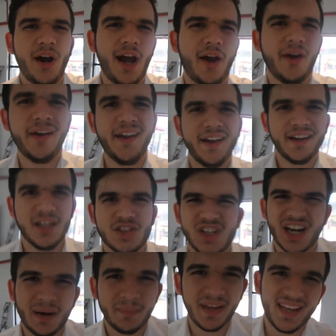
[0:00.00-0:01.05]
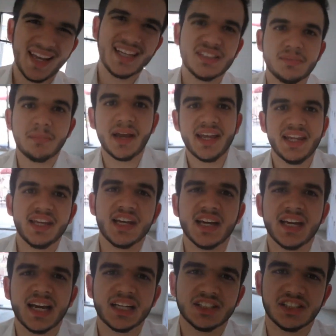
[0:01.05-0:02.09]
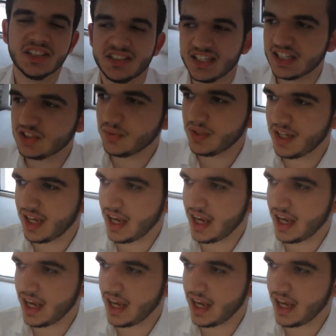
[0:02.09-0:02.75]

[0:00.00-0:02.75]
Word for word: we're out here trying to make as many connections as we